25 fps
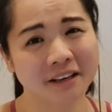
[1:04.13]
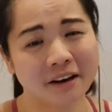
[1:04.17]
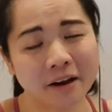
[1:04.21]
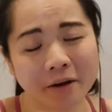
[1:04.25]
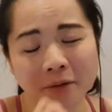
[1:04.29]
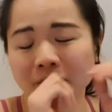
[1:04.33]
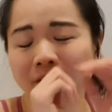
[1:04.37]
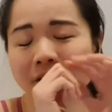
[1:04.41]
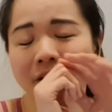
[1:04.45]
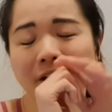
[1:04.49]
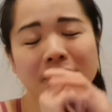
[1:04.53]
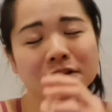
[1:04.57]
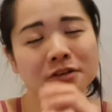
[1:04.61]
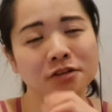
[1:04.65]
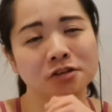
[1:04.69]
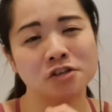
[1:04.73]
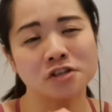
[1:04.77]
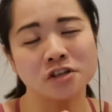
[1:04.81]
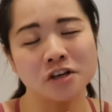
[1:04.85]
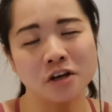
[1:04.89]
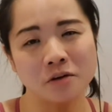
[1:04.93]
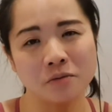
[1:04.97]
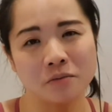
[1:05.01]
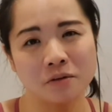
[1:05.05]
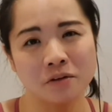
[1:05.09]
I would like to
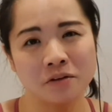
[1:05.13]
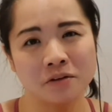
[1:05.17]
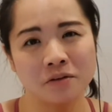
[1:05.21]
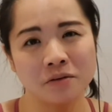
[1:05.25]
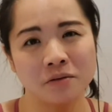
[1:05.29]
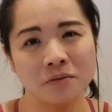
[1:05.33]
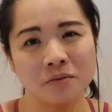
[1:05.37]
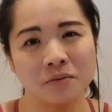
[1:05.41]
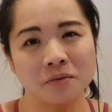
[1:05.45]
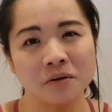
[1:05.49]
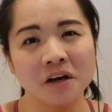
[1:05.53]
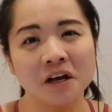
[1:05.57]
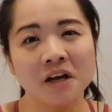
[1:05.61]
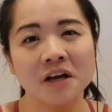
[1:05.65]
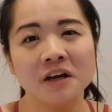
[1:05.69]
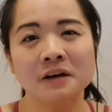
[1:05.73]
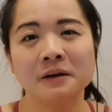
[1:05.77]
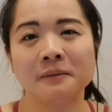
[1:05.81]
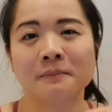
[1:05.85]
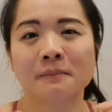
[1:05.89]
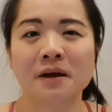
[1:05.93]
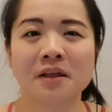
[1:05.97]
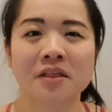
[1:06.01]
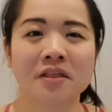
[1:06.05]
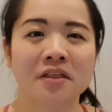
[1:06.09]
share with you
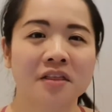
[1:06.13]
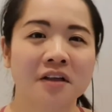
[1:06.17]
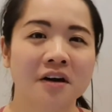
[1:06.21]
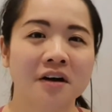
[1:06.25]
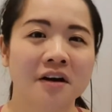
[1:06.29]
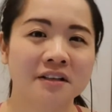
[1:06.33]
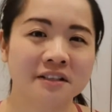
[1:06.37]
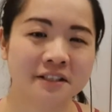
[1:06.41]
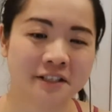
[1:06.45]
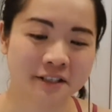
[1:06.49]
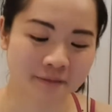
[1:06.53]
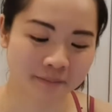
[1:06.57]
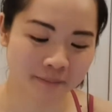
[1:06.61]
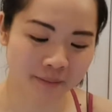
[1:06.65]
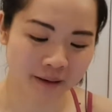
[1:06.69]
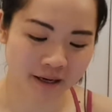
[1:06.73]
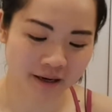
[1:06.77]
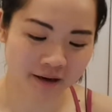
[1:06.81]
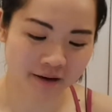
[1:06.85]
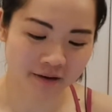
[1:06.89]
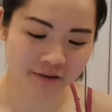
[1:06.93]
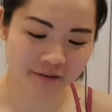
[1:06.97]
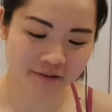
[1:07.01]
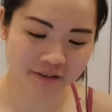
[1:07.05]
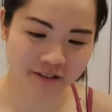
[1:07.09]
my thoughts
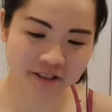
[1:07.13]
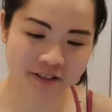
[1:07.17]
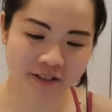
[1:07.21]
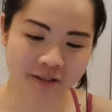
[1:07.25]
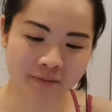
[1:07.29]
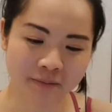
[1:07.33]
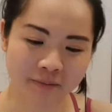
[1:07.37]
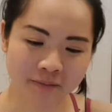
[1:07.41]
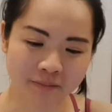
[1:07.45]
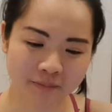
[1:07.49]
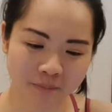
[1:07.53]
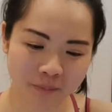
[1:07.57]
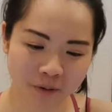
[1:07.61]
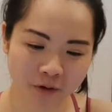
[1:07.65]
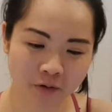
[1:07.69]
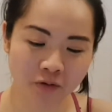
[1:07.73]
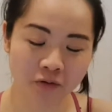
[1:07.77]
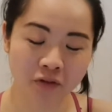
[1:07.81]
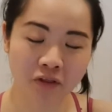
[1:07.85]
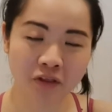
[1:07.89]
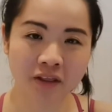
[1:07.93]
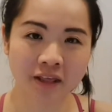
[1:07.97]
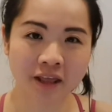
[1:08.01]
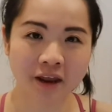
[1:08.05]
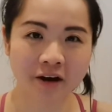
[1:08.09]
about
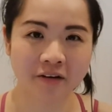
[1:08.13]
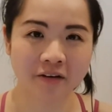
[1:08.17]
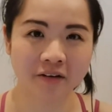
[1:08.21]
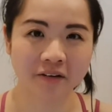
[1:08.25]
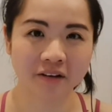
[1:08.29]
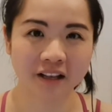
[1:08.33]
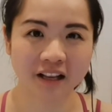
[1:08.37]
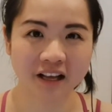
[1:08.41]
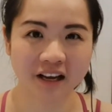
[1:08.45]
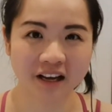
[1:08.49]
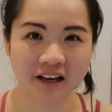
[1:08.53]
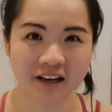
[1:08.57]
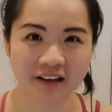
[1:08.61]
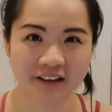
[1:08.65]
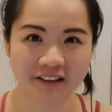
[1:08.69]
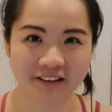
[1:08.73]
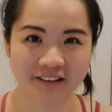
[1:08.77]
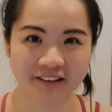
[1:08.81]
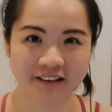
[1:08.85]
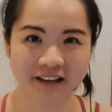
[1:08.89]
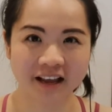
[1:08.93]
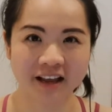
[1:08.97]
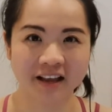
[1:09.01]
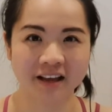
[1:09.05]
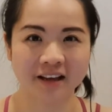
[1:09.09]
both
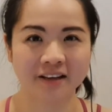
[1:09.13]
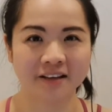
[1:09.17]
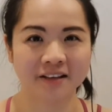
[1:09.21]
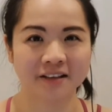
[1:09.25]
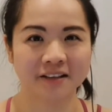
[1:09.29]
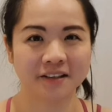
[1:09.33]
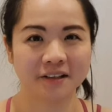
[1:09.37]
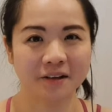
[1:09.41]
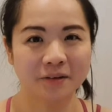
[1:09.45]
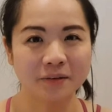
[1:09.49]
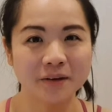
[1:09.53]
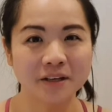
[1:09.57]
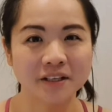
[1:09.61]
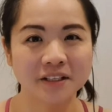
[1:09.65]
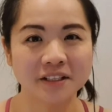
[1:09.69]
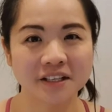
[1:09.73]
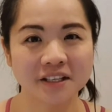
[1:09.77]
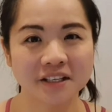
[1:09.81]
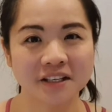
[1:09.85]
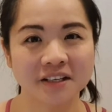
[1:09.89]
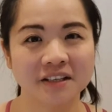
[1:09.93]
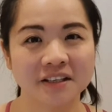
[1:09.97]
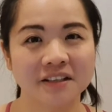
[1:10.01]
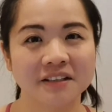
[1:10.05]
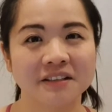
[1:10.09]
Caroline and Chloe
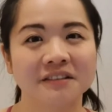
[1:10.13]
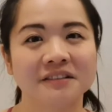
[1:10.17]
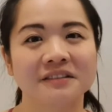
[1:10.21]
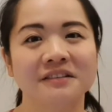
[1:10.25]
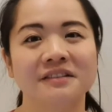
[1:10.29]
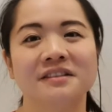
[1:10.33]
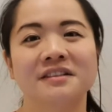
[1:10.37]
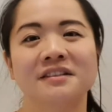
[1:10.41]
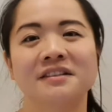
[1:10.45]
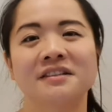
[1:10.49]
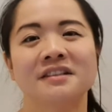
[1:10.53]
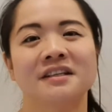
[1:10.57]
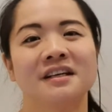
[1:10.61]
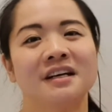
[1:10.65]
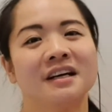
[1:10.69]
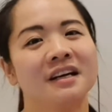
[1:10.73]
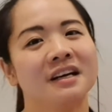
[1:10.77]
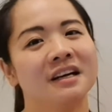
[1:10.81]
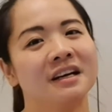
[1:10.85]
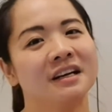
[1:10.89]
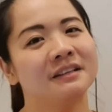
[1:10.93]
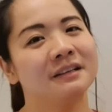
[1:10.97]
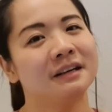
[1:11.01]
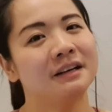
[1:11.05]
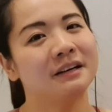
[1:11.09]
Ting's
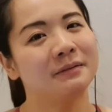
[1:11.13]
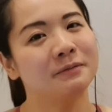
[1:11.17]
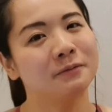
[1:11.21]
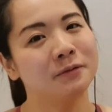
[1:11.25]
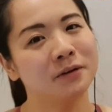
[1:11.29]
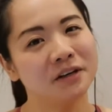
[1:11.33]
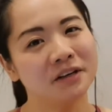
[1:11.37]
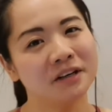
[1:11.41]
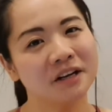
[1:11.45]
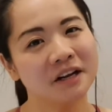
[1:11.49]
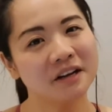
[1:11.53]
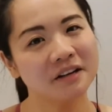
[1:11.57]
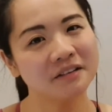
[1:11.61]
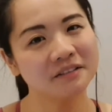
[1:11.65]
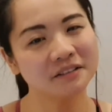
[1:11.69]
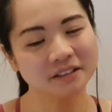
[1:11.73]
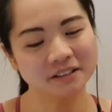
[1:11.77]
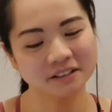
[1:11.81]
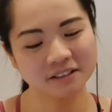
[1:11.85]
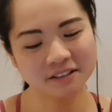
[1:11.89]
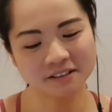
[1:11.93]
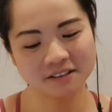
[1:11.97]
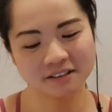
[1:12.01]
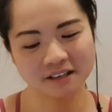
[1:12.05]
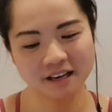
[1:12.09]

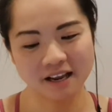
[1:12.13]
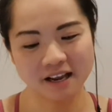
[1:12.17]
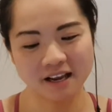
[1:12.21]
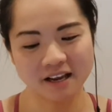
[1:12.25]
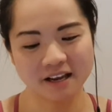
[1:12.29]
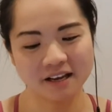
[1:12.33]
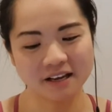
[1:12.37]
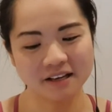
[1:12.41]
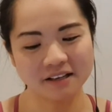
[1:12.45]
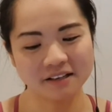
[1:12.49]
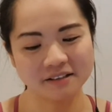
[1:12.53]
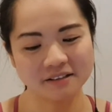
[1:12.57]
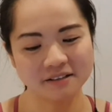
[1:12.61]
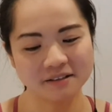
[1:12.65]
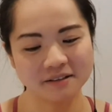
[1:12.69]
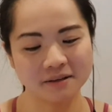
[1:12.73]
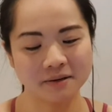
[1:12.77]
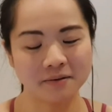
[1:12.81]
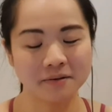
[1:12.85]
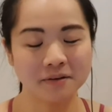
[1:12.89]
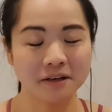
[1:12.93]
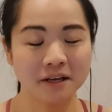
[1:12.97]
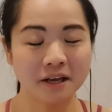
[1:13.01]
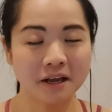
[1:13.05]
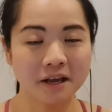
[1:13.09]
workouts, and so
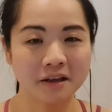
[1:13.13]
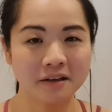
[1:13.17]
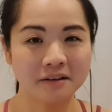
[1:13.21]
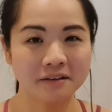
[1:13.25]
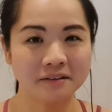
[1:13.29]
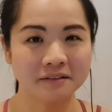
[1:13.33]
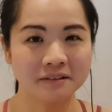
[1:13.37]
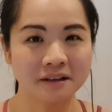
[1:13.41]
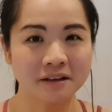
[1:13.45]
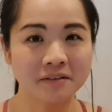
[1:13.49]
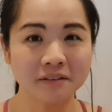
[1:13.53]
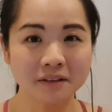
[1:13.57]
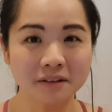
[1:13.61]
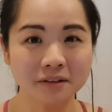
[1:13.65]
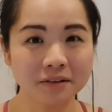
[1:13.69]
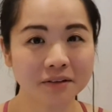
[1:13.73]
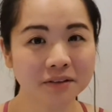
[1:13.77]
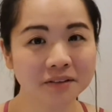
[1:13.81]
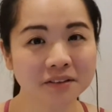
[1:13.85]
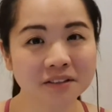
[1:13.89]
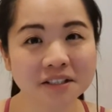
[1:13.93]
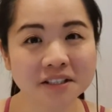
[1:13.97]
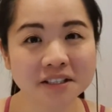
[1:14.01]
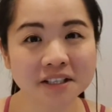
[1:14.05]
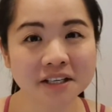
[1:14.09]
you can have a
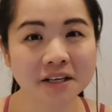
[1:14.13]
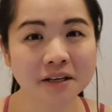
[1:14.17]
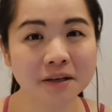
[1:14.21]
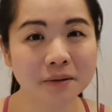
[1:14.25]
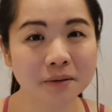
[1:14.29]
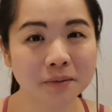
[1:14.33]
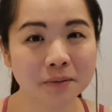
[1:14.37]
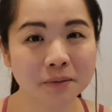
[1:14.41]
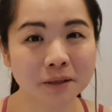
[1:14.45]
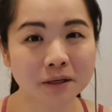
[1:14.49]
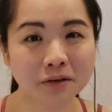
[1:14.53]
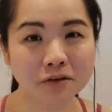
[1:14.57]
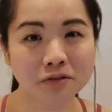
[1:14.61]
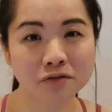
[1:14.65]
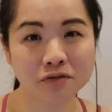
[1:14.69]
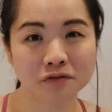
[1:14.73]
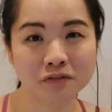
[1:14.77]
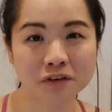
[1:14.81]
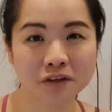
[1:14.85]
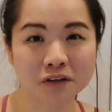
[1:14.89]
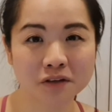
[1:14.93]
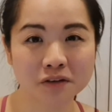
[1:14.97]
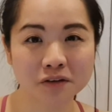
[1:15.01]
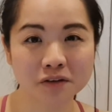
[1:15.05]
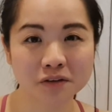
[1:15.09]
look to see what you
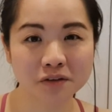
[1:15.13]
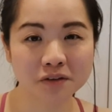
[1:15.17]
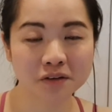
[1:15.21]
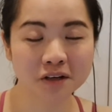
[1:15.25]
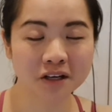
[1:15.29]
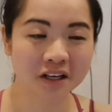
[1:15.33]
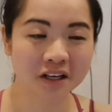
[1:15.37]
feel